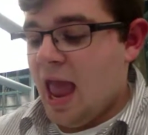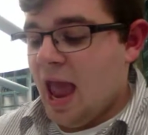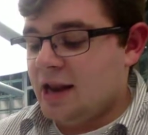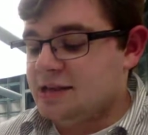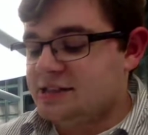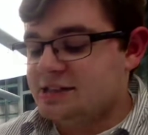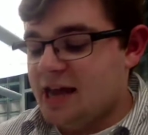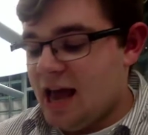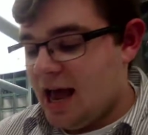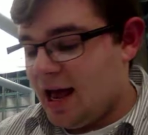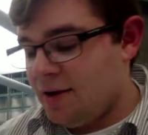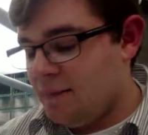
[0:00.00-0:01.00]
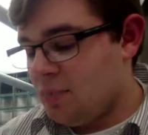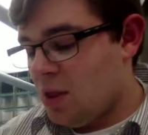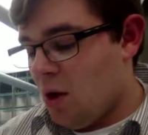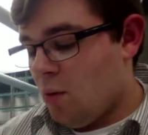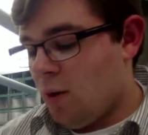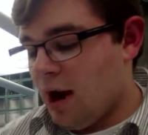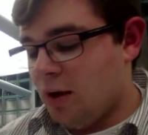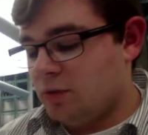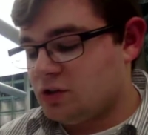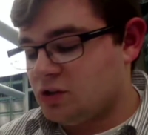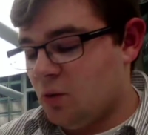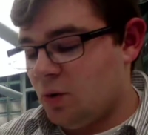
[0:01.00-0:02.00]
And instead, what I
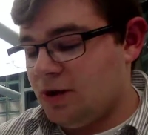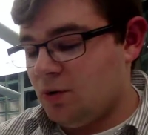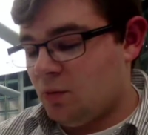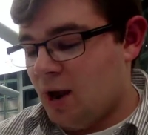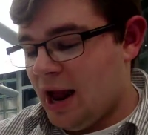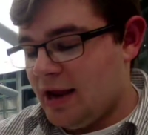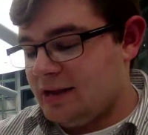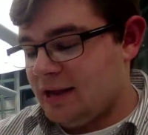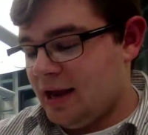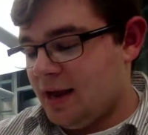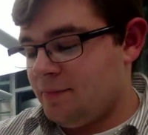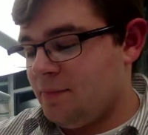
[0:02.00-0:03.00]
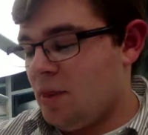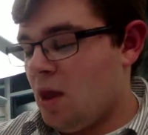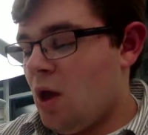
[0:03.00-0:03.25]
did